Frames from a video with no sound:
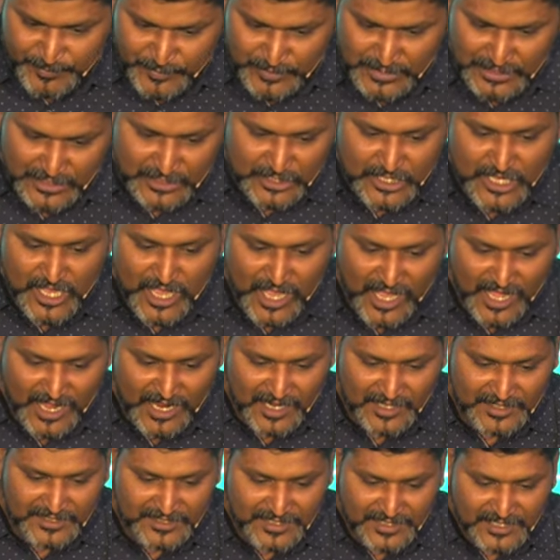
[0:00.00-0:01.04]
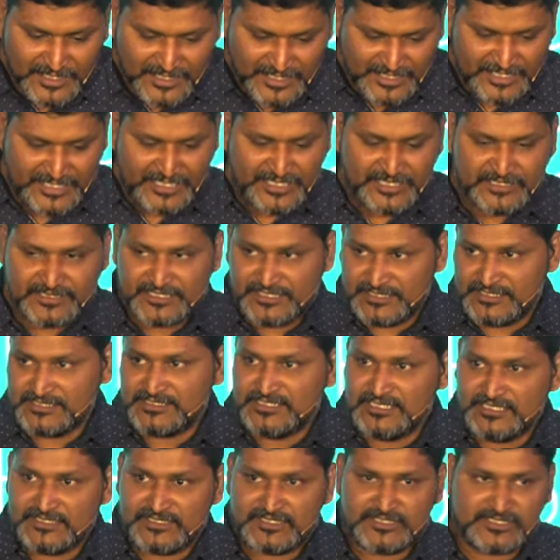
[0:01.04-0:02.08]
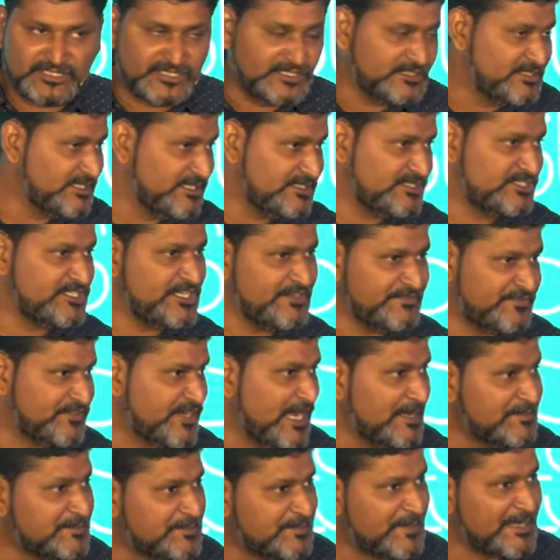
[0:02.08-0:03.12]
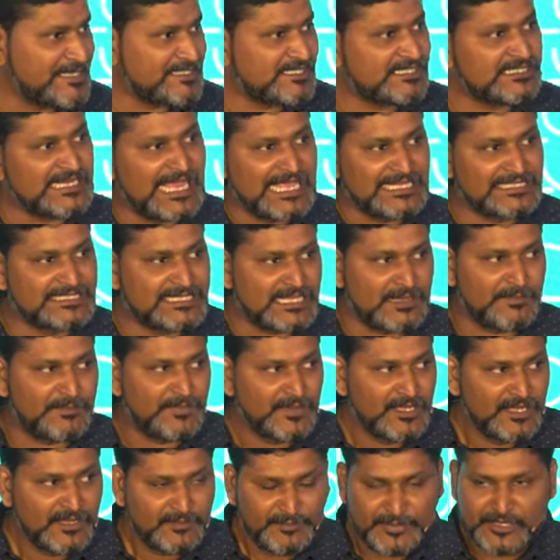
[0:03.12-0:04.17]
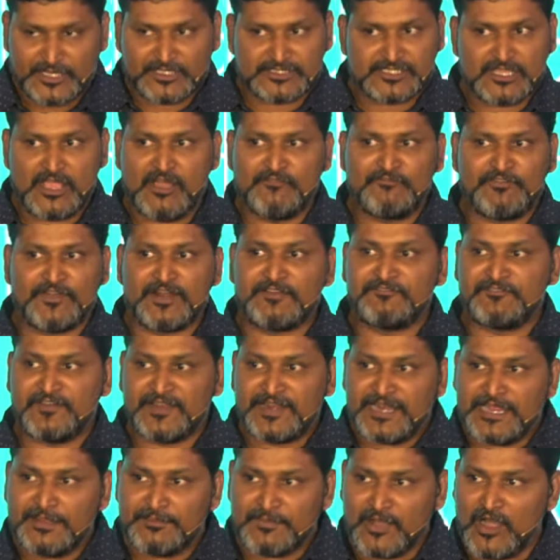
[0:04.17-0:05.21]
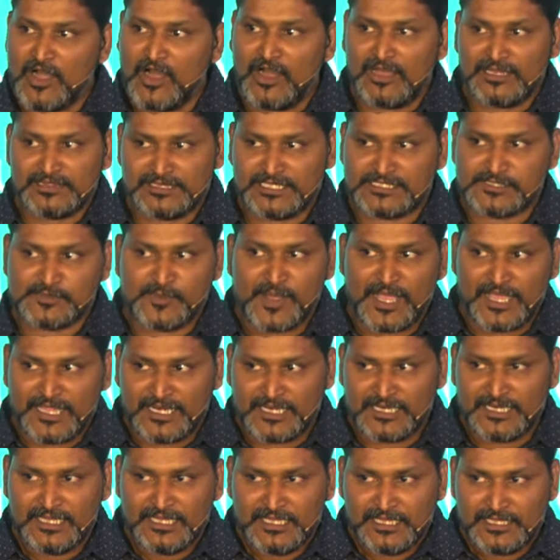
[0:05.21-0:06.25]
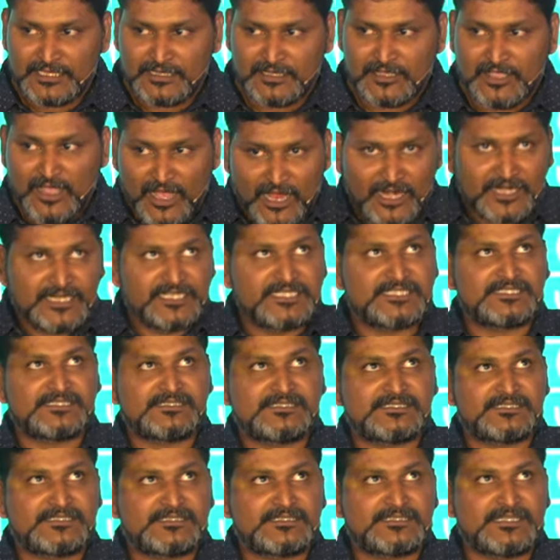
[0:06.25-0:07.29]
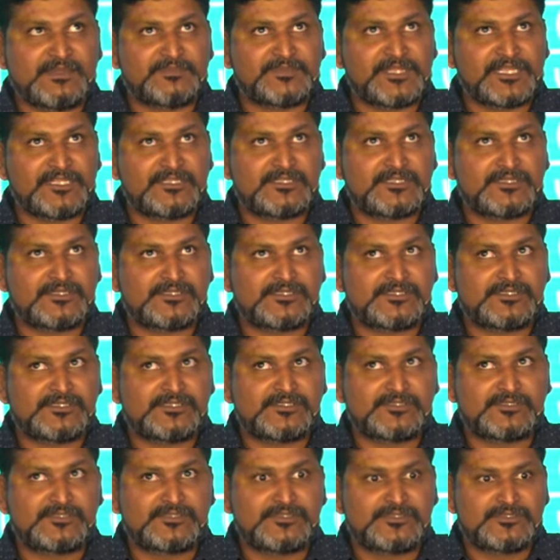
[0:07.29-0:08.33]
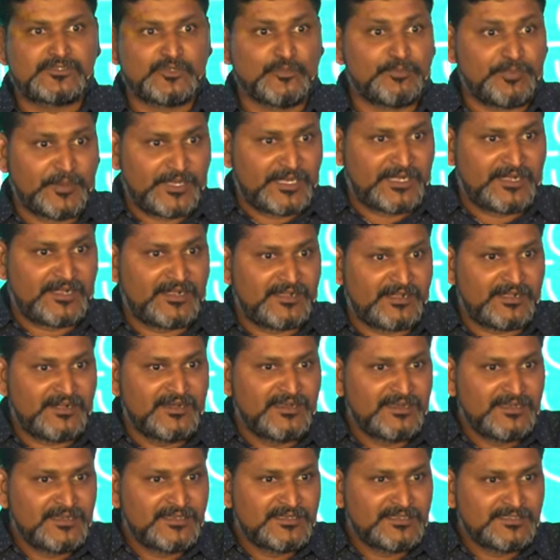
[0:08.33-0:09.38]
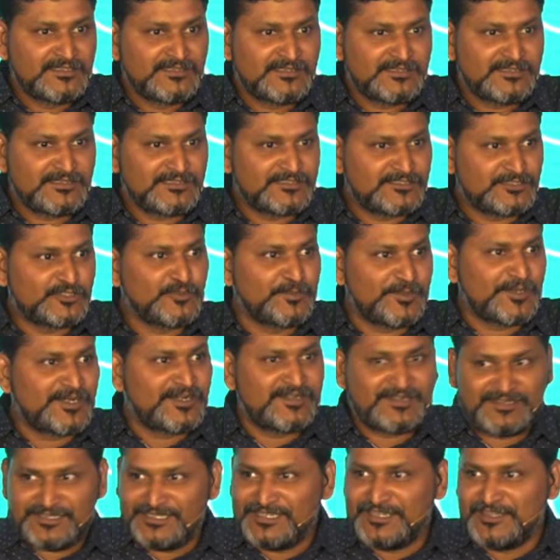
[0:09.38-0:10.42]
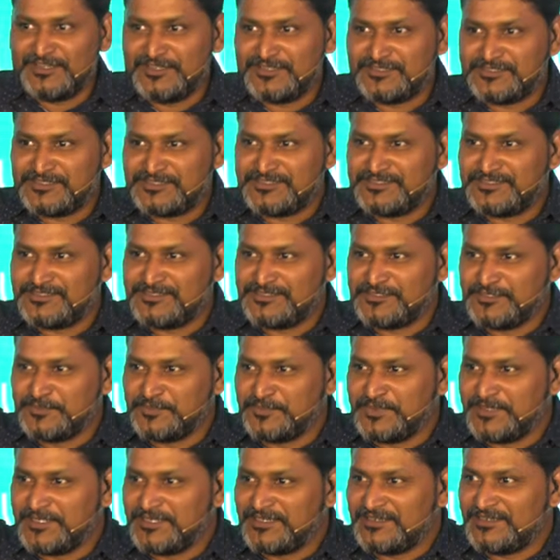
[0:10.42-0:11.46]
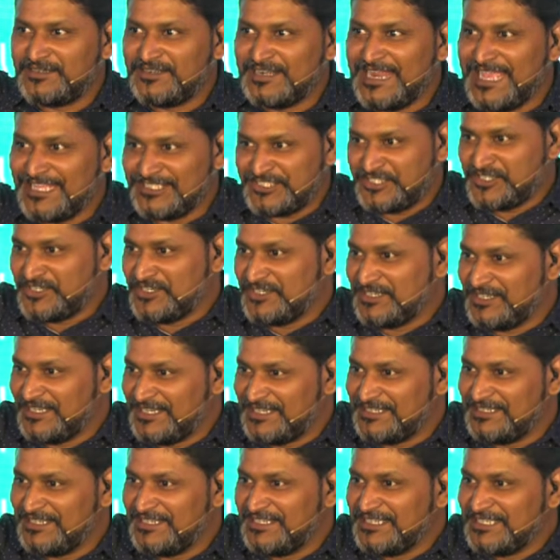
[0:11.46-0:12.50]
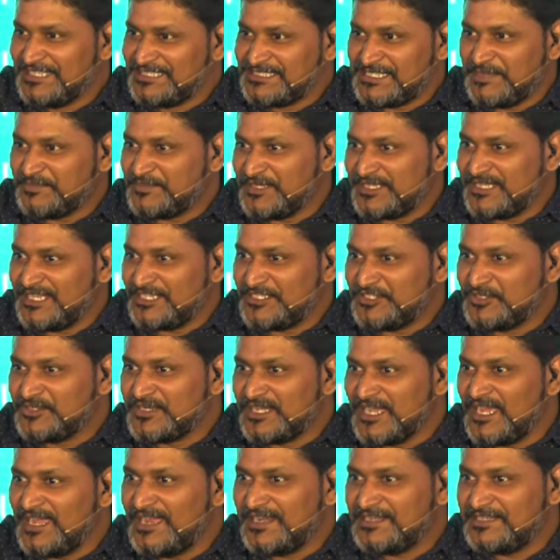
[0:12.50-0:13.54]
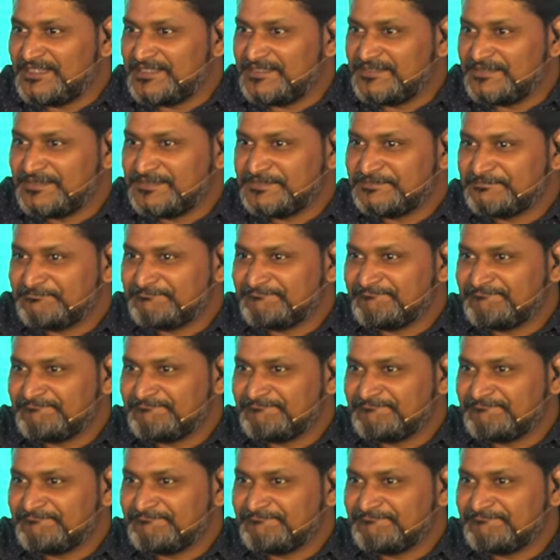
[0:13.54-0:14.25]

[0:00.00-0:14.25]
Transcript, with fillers: people and God, he, this, this, this chief tribesman stands up because for, for him, all this while, God is something super, super, you know, supernatural and something that you can't